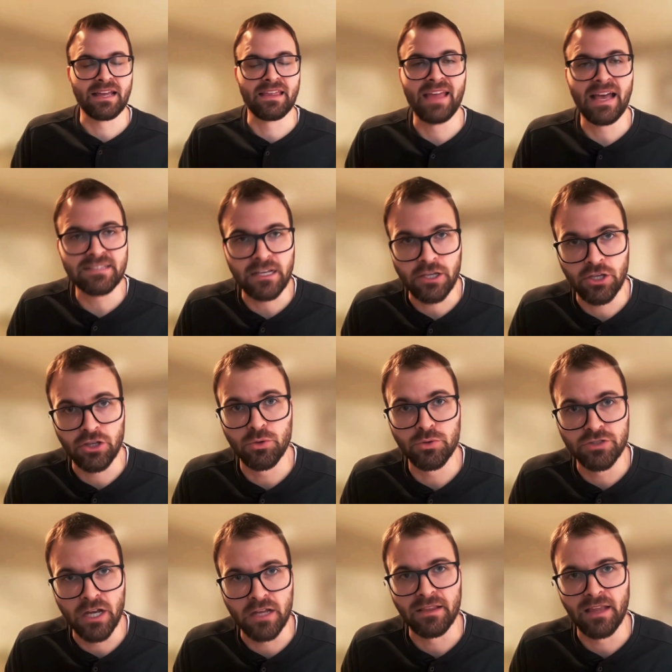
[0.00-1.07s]
And that's a
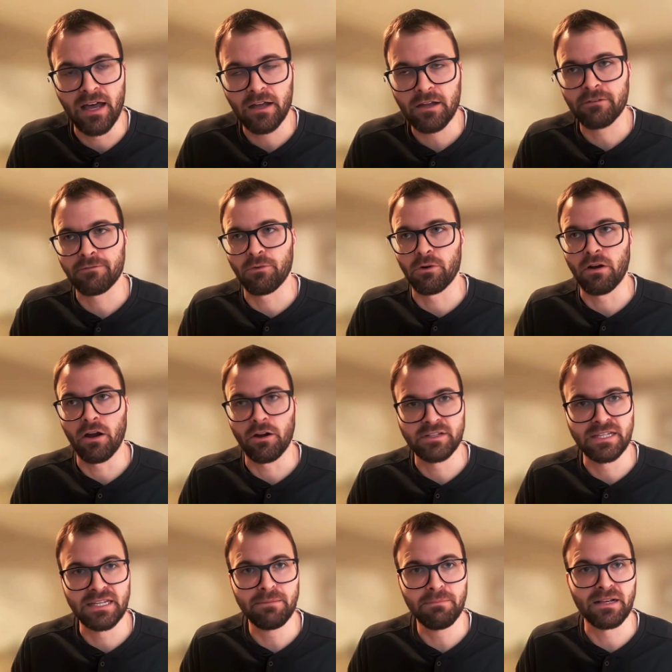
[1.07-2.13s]
huge unlock for our
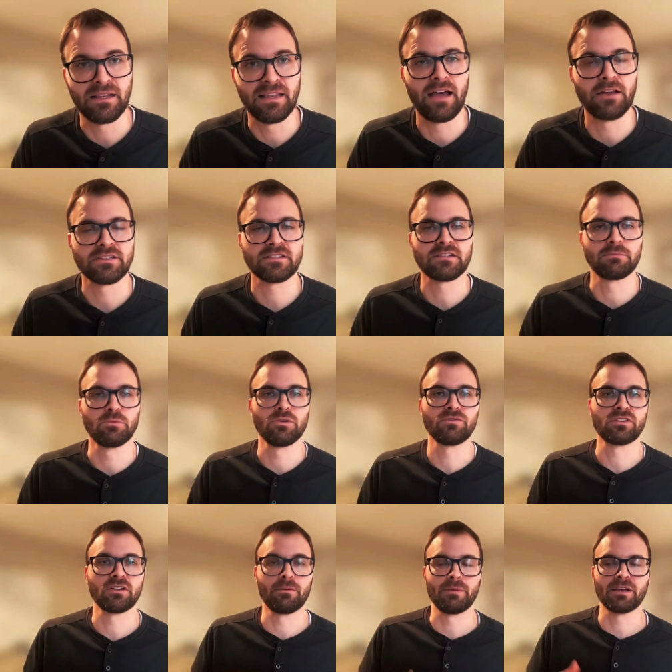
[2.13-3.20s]
team. It allows us to
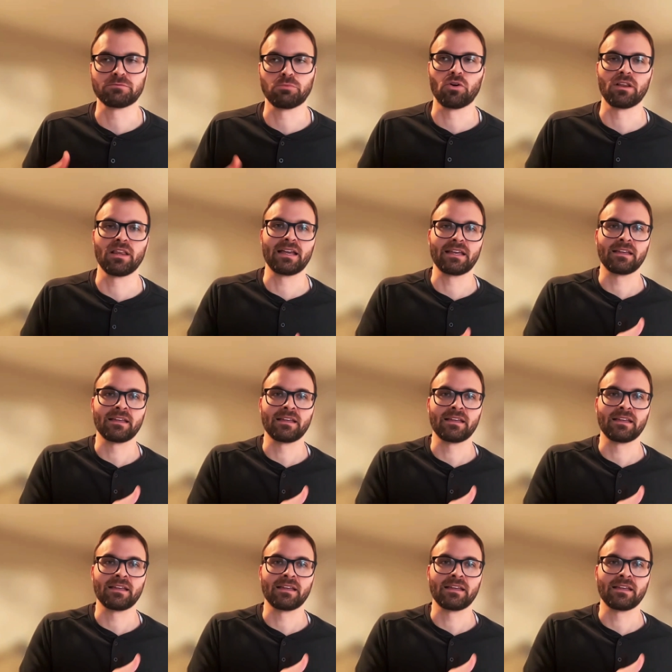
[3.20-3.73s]
move to a much more